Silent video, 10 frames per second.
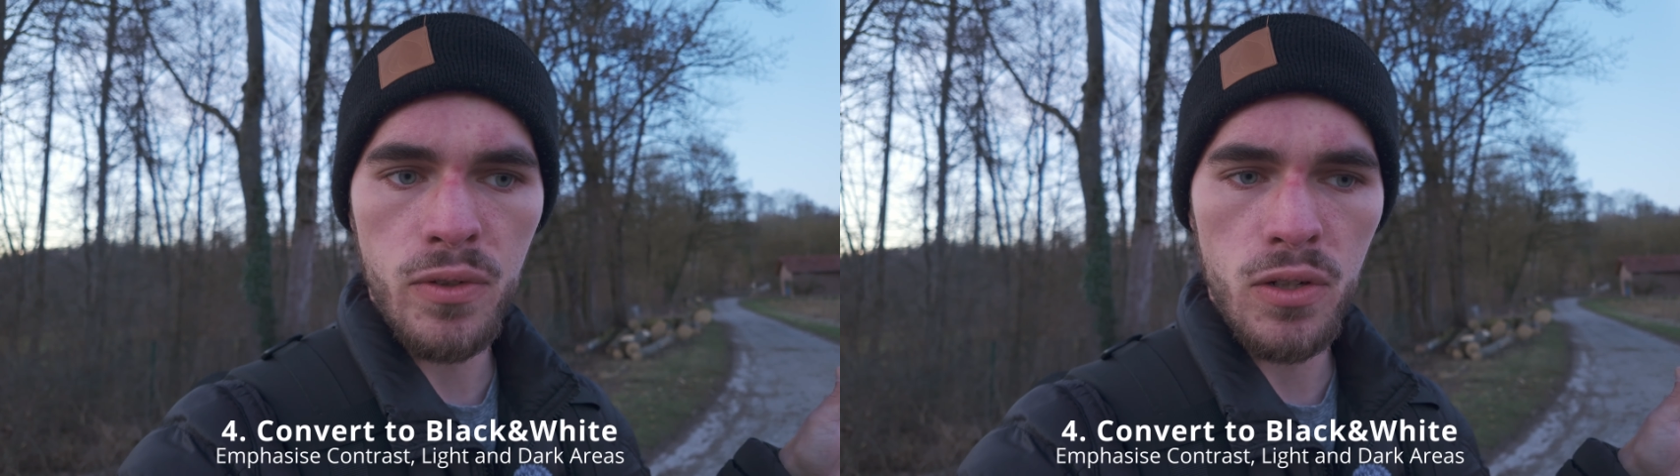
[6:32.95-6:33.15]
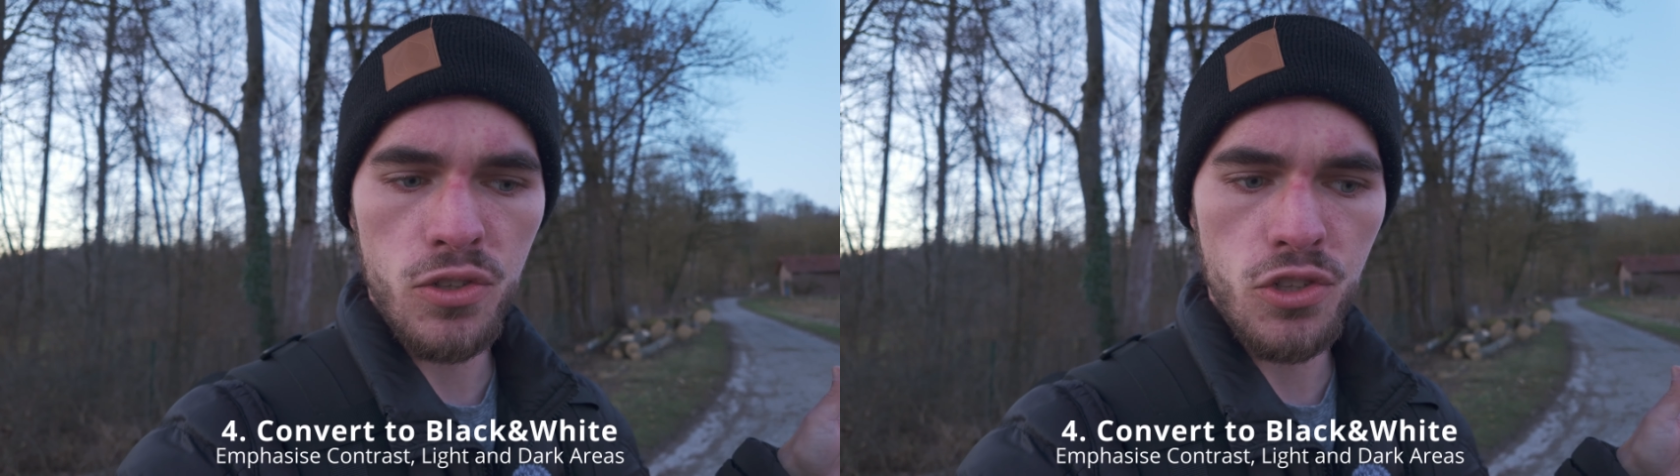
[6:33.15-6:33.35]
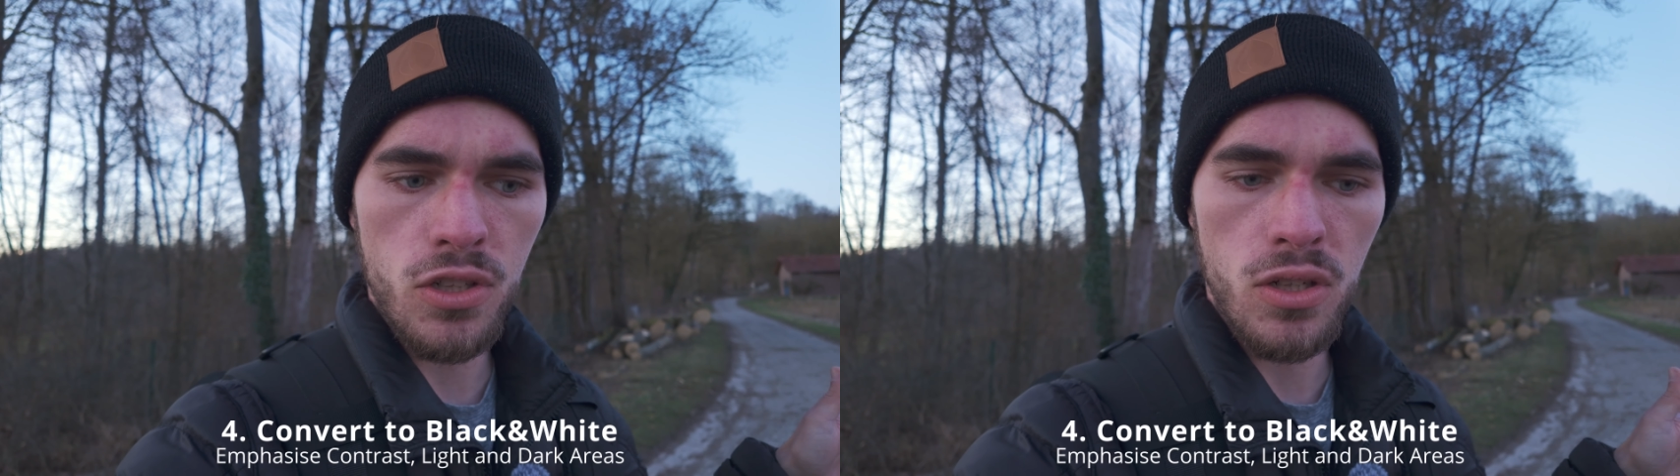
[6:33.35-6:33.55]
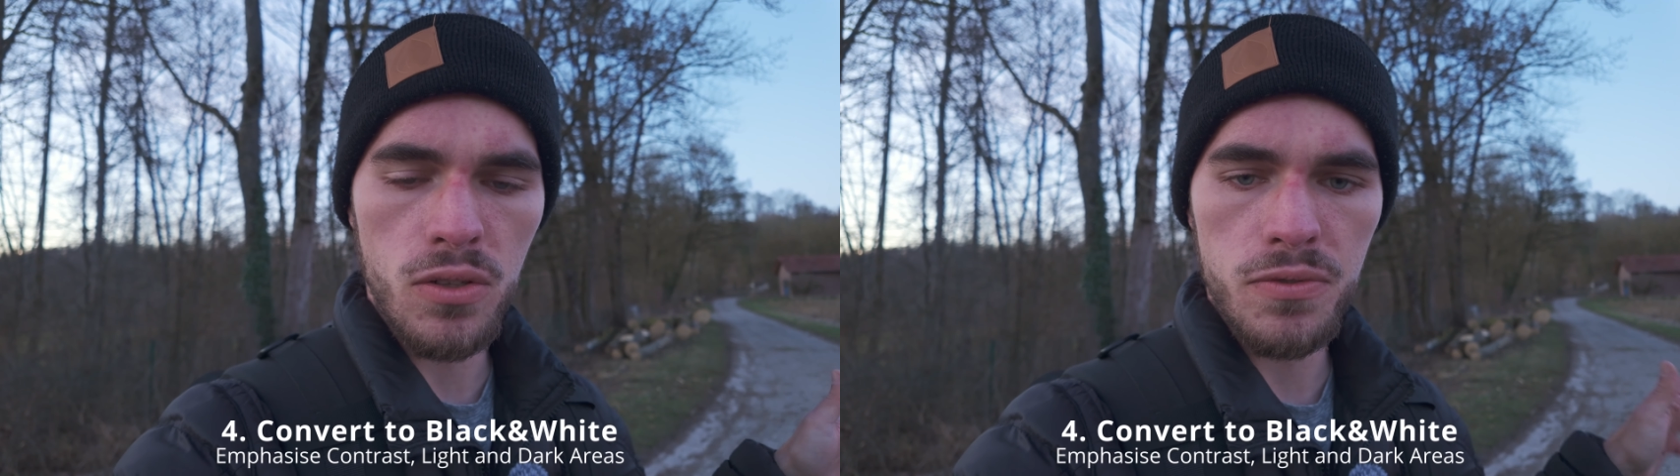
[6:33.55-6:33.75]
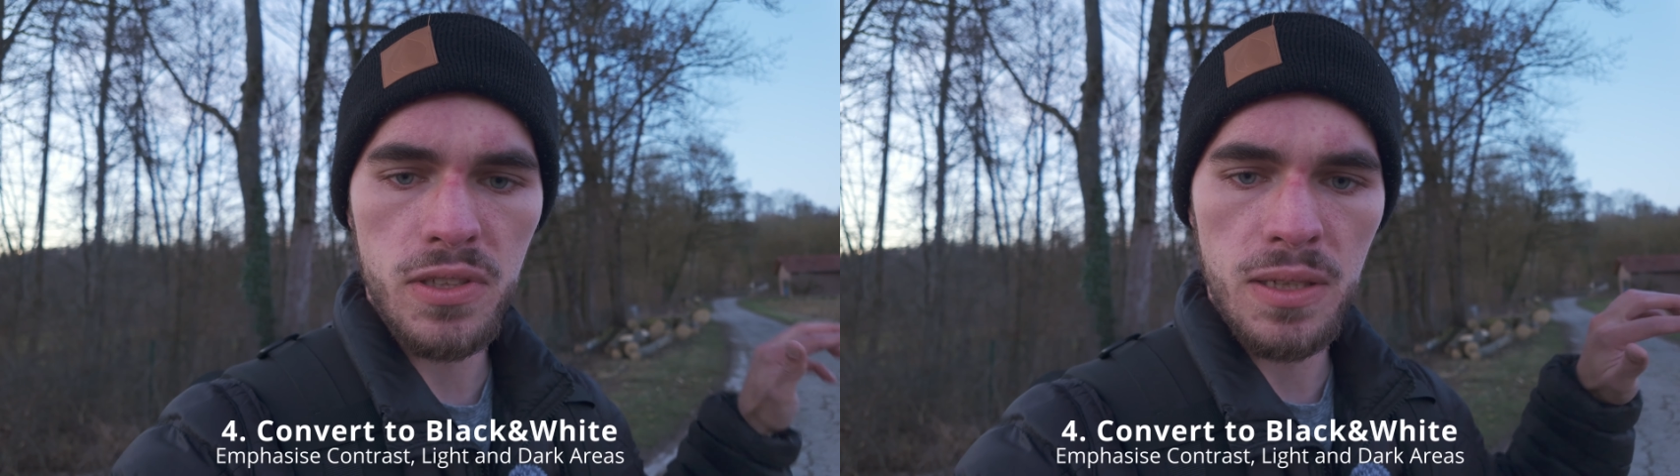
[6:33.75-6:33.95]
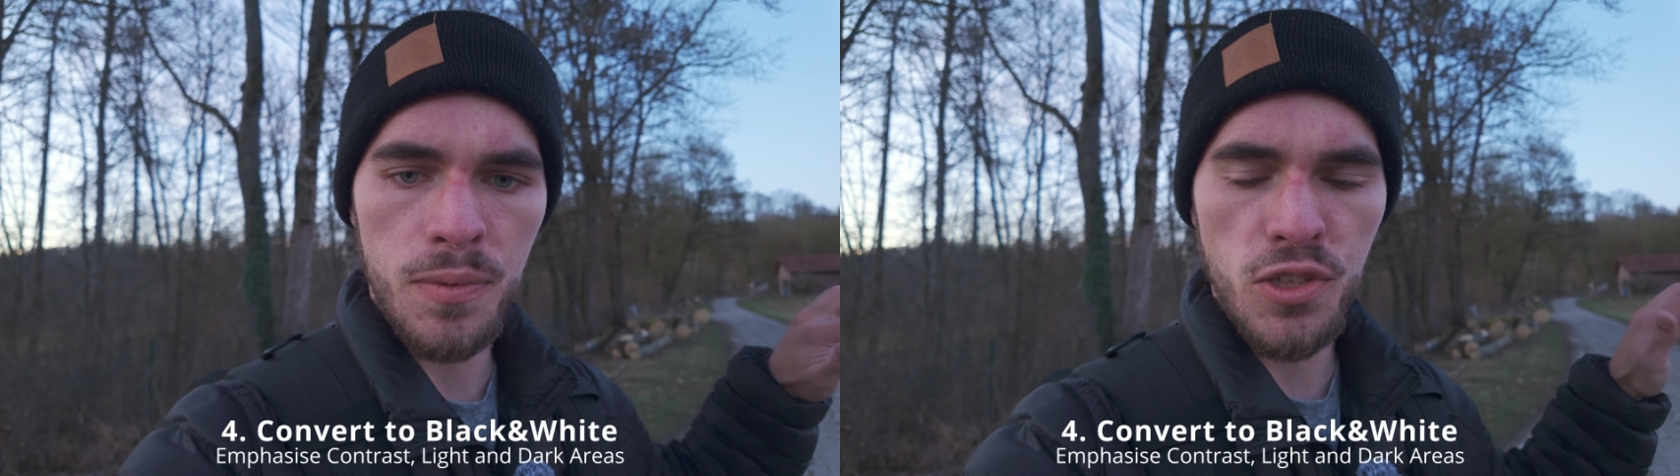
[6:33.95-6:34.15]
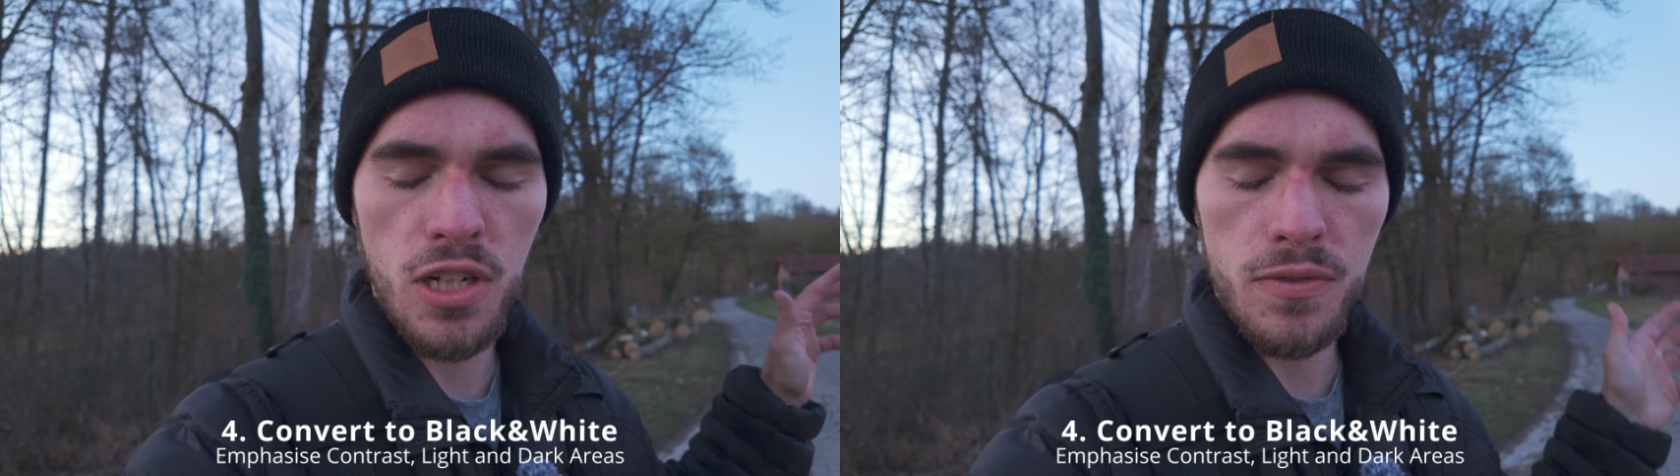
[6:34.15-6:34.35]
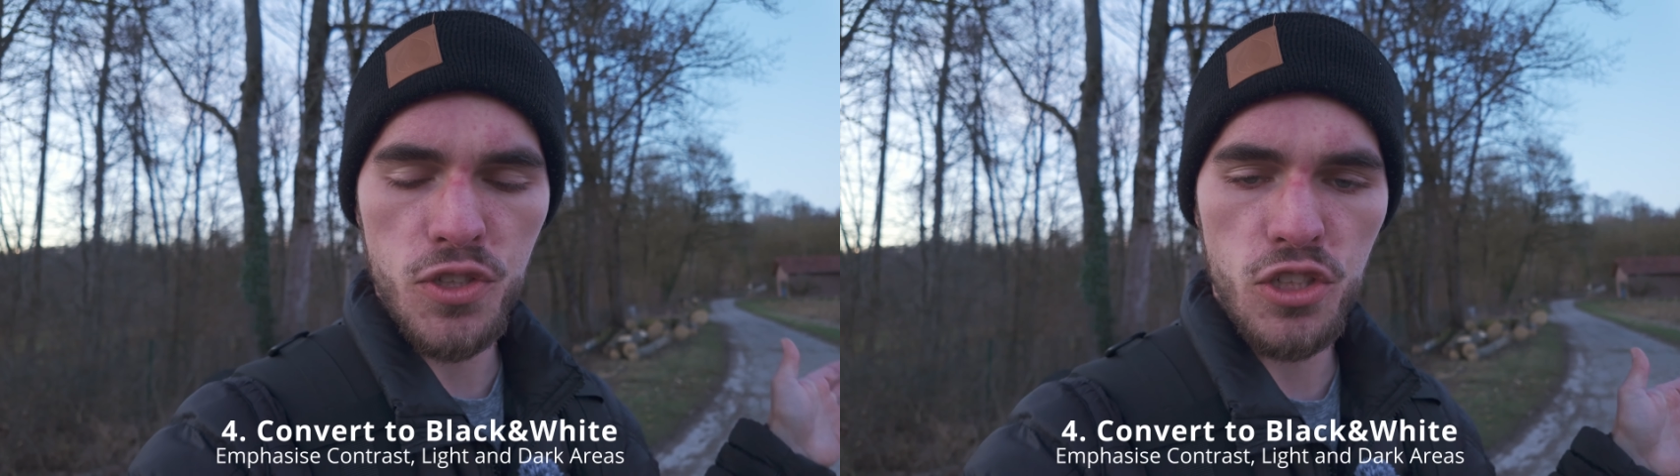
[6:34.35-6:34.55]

version of the image that I've